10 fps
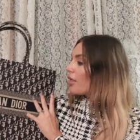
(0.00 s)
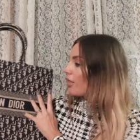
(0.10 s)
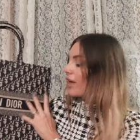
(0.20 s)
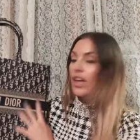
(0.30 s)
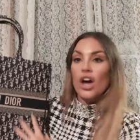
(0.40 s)

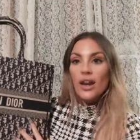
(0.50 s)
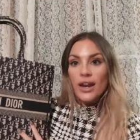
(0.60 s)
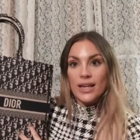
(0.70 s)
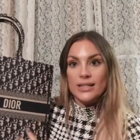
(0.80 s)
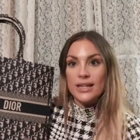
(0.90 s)
thank god
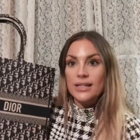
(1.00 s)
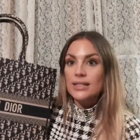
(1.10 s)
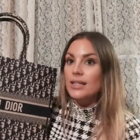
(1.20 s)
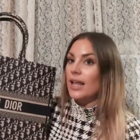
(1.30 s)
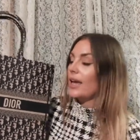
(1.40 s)
it
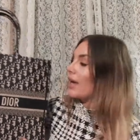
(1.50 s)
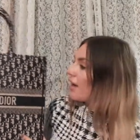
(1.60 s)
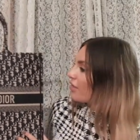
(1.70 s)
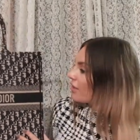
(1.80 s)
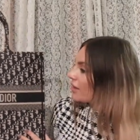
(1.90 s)
isn't like
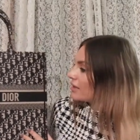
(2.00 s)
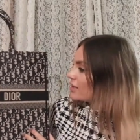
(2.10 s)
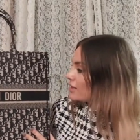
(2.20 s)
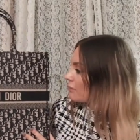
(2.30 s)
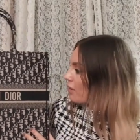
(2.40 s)
I think
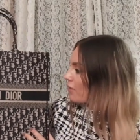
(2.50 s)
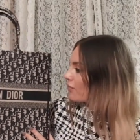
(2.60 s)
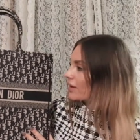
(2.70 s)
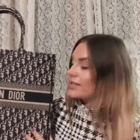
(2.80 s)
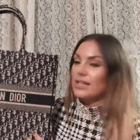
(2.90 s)
this is a
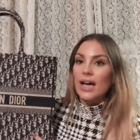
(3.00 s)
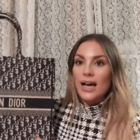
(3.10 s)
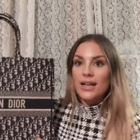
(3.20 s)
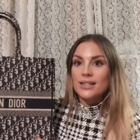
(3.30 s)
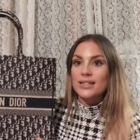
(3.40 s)
perfect
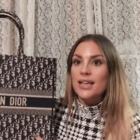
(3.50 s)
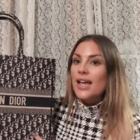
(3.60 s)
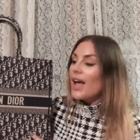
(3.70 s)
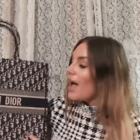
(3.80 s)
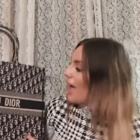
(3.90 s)
size
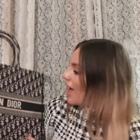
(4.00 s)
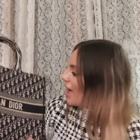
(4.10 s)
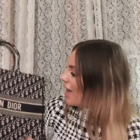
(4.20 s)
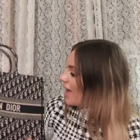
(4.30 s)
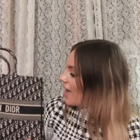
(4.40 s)

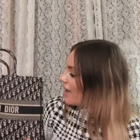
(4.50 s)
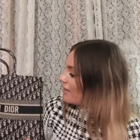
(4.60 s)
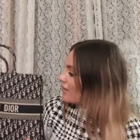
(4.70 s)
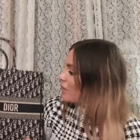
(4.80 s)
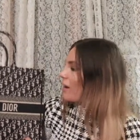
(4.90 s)

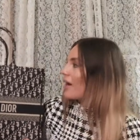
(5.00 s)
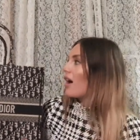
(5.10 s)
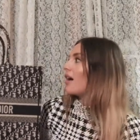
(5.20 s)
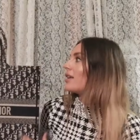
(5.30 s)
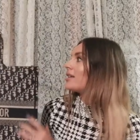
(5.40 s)
and oh my
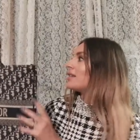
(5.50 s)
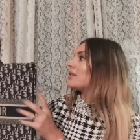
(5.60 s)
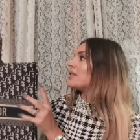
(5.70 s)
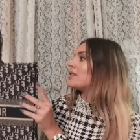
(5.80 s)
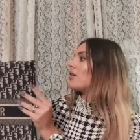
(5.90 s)
god
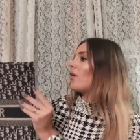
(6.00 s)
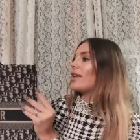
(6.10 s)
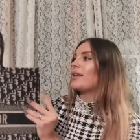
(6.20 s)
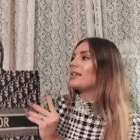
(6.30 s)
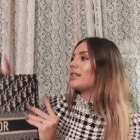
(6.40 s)
so
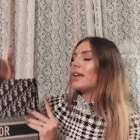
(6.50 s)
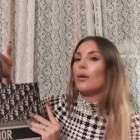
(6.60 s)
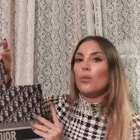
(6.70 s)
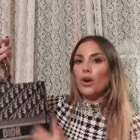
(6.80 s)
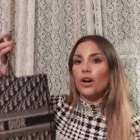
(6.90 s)
it's like
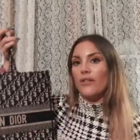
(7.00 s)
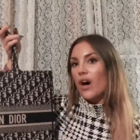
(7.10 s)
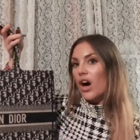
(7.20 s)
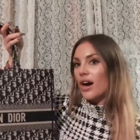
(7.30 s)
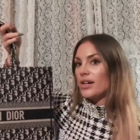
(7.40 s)
a work of
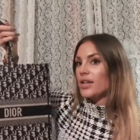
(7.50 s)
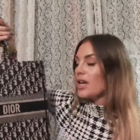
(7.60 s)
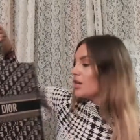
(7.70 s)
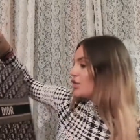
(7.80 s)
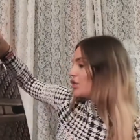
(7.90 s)
art
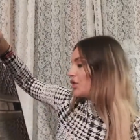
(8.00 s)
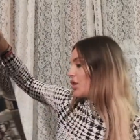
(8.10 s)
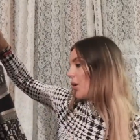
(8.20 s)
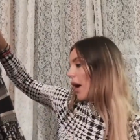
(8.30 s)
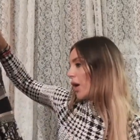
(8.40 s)

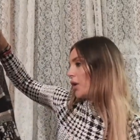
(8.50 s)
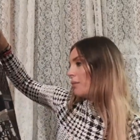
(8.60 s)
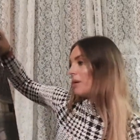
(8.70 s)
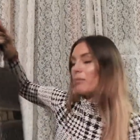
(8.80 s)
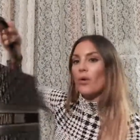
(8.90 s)
so I
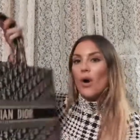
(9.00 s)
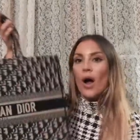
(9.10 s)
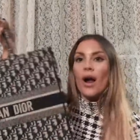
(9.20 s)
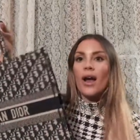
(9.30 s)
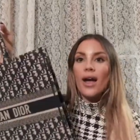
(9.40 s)
couldn't be
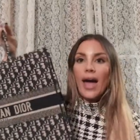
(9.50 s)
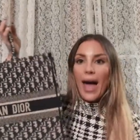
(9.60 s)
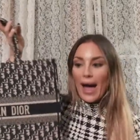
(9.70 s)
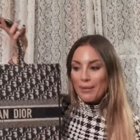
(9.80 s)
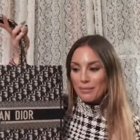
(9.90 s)
more
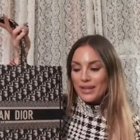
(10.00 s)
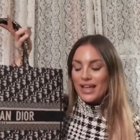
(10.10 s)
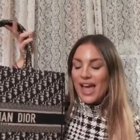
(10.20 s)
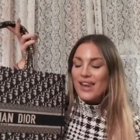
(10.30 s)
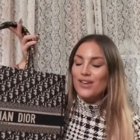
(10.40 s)

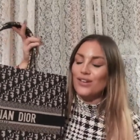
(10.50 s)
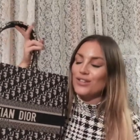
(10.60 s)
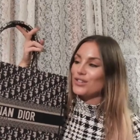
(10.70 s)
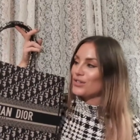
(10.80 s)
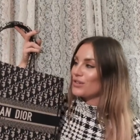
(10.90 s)
happy and
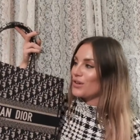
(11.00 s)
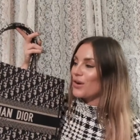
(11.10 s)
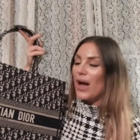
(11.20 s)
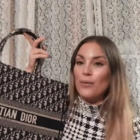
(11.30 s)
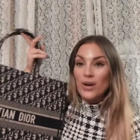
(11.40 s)
also you
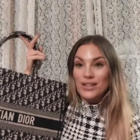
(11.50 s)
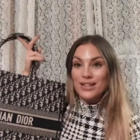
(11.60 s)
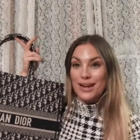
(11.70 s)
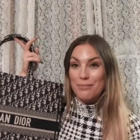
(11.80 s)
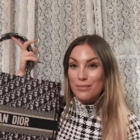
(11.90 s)
know I
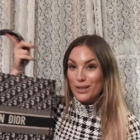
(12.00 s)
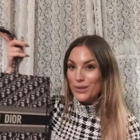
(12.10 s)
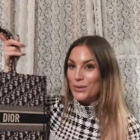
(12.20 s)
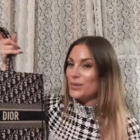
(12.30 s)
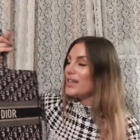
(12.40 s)
wanted it in
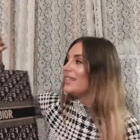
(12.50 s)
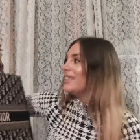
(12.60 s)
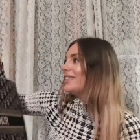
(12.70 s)
blue